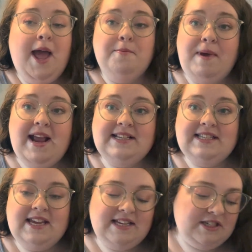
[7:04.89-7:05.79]

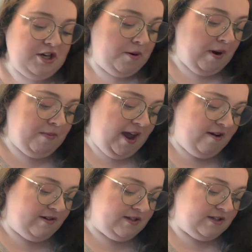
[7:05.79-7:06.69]
basis. You know, my
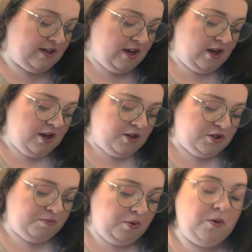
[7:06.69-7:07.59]
parents
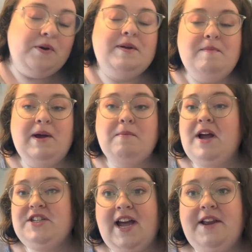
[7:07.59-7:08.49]
supported me my
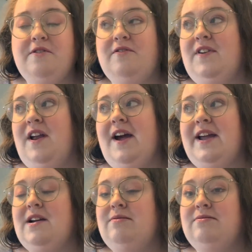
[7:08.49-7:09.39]
channel for
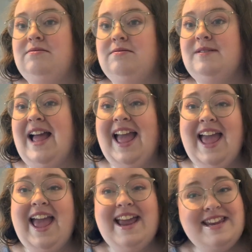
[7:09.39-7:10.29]
like
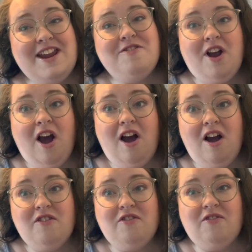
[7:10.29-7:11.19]
a year and a
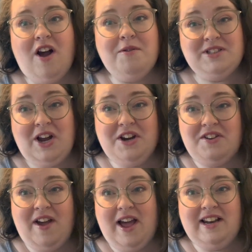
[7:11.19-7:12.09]
half. I was kind
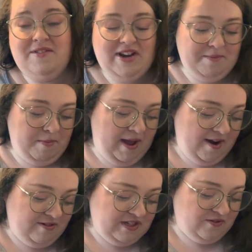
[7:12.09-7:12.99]
of at living at my
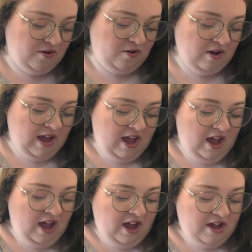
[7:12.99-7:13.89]
parents for,
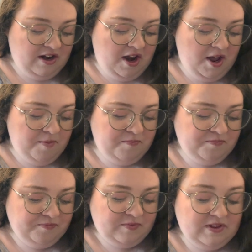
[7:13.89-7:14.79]
and um,
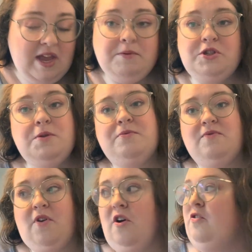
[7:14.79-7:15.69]
they were super
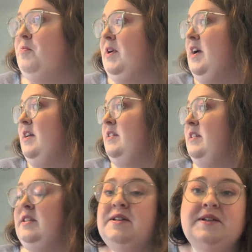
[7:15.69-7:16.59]
involved
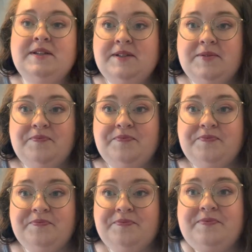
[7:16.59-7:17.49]
because
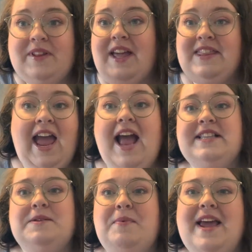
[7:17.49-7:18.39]
they had
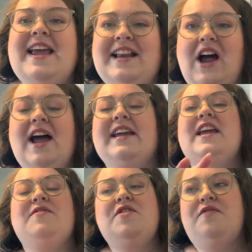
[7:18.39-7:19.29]
to be like
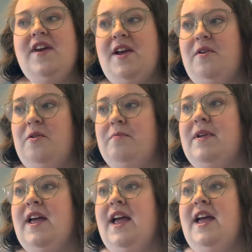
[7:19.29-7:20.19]
if you film
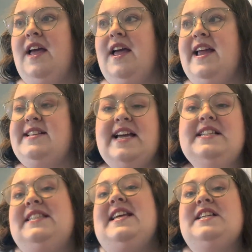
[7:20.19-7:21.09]
it
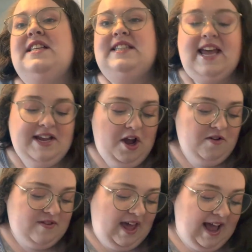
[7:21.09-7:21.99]
it does take
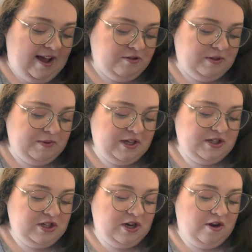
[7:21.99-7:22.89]
over the house
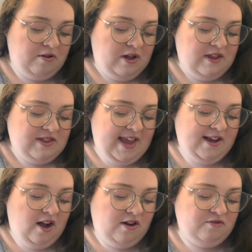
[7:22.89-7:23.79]
because you know they
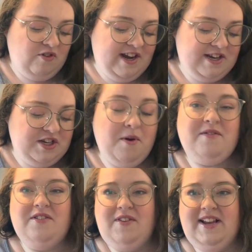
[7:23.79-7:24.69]
can't really do
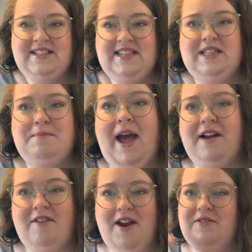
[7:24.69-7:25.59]
other things in the
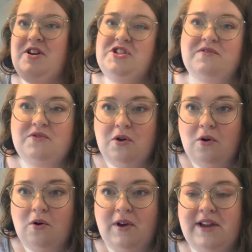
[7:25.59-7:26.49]
background because of
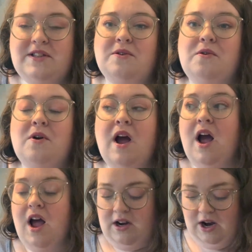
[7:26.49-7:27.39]
noise or
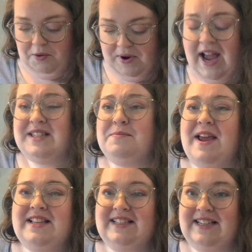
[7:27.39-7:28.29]
like we had to
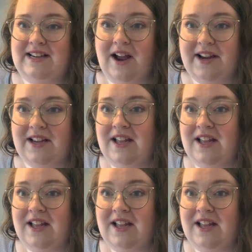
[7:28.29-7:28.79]
basically like